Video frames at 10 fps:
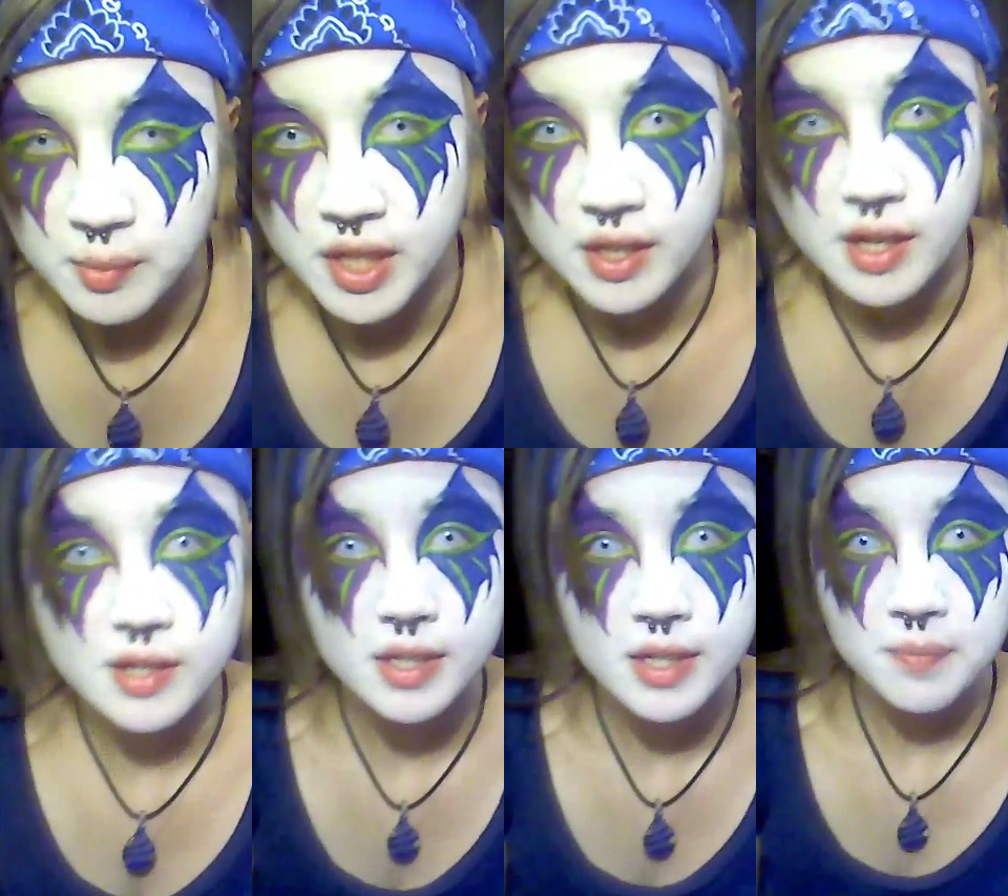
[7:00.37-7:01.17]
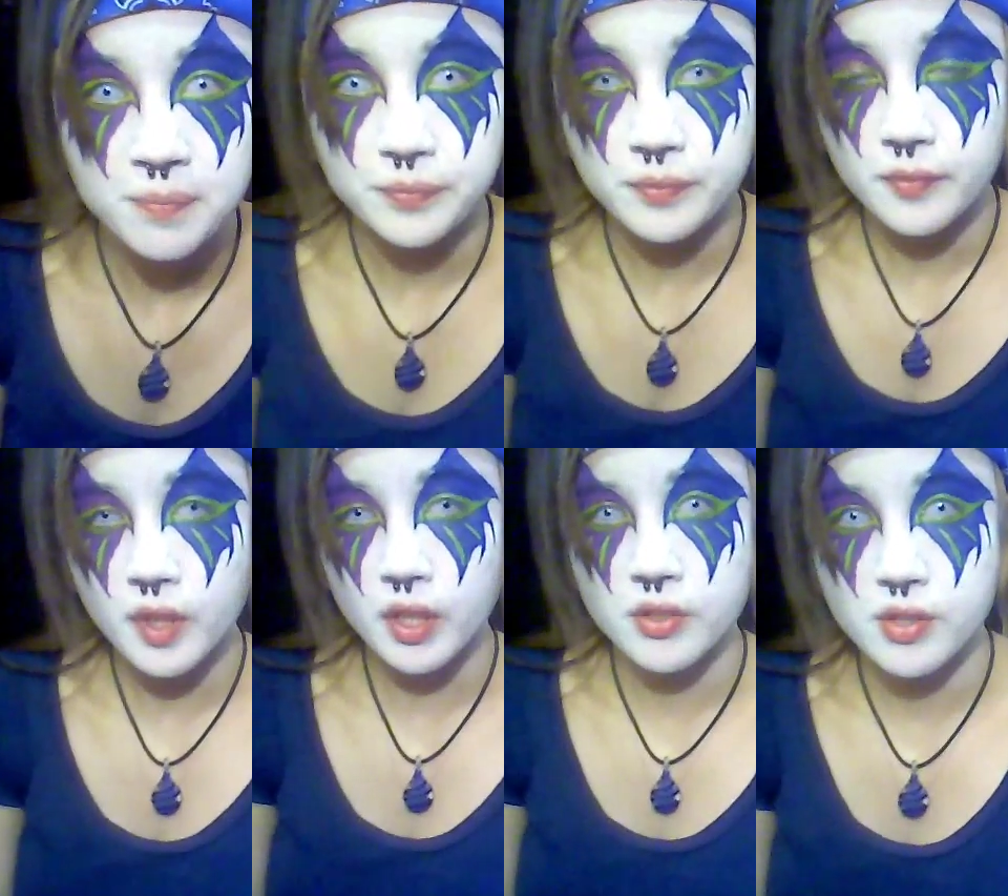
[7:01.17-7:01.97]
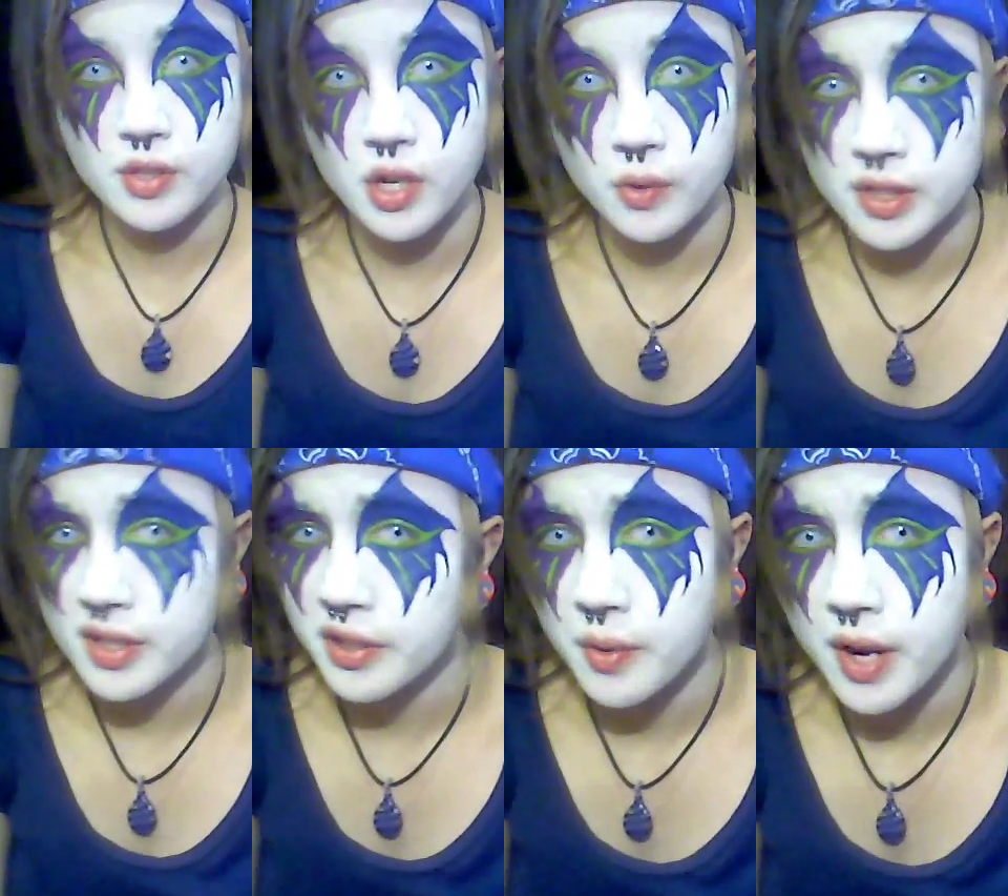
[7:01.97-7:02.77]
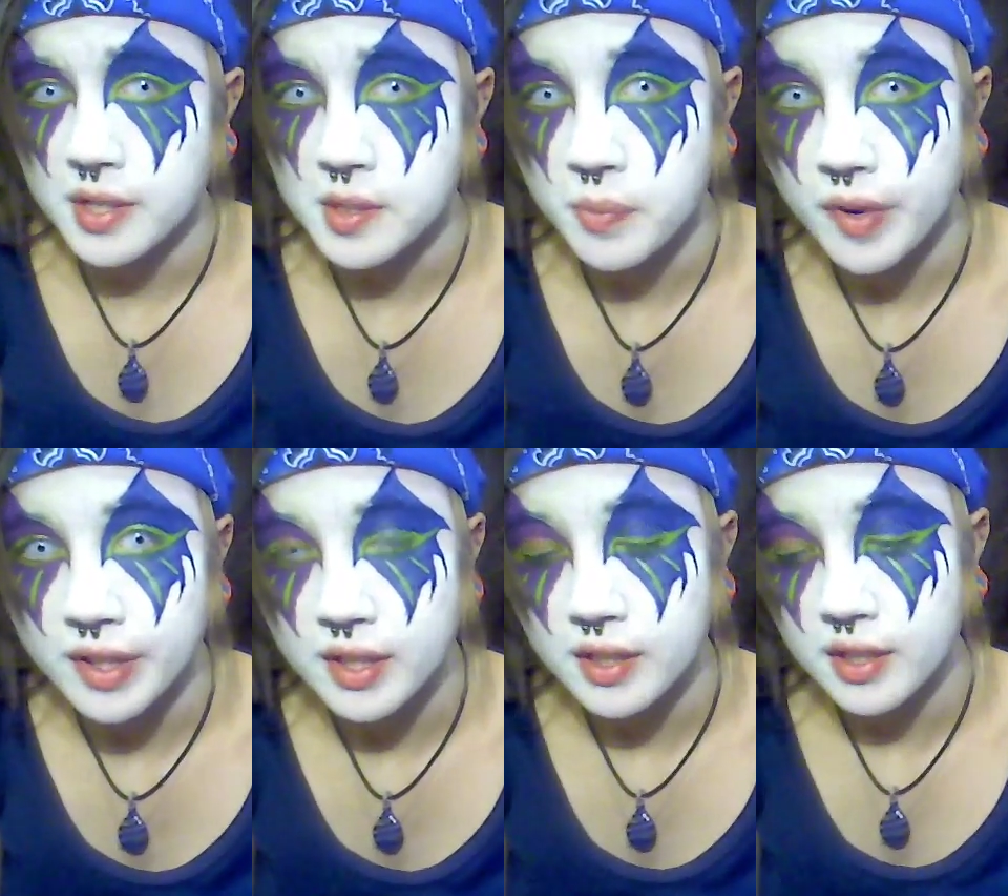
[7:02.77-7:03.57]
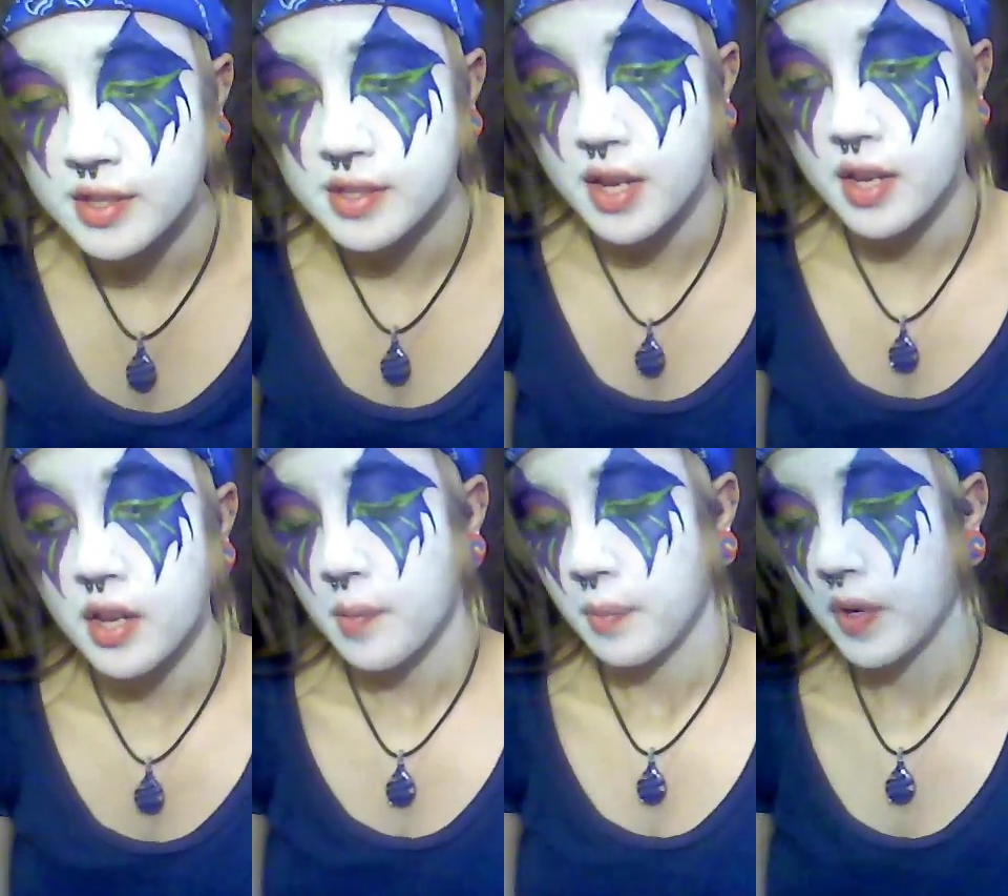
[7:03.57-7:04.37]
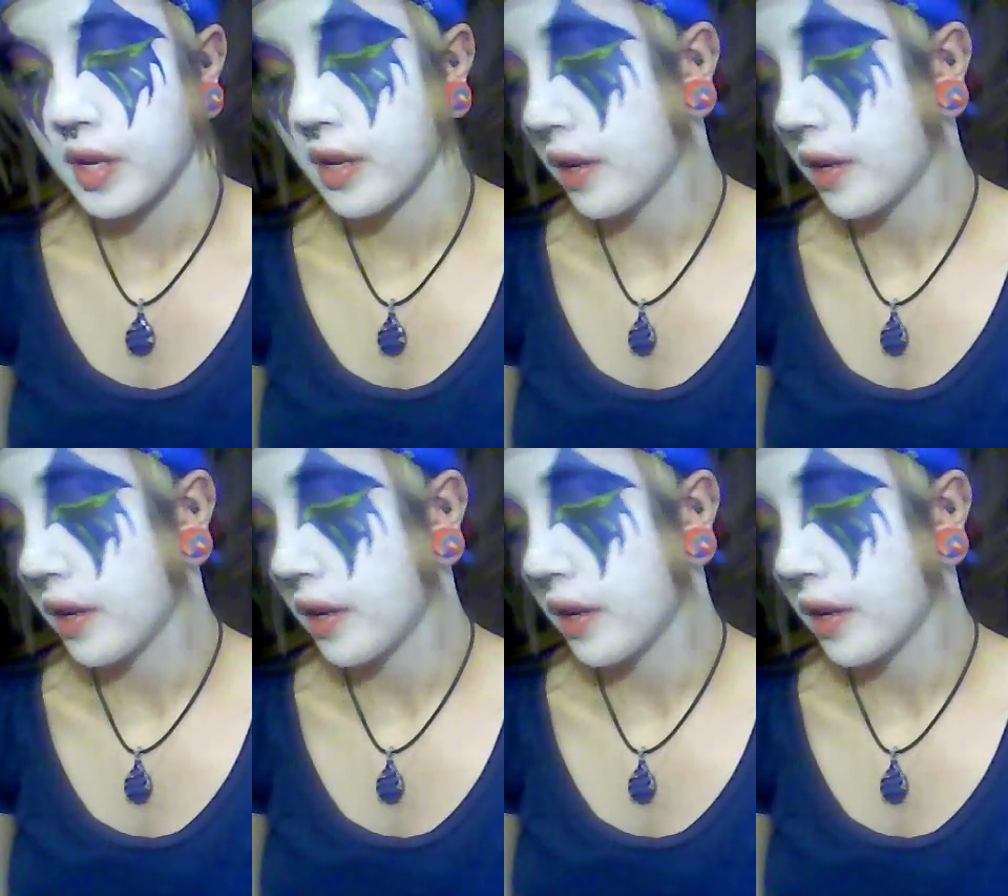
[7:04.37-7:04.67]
them like I did. So either way is pretty easy, but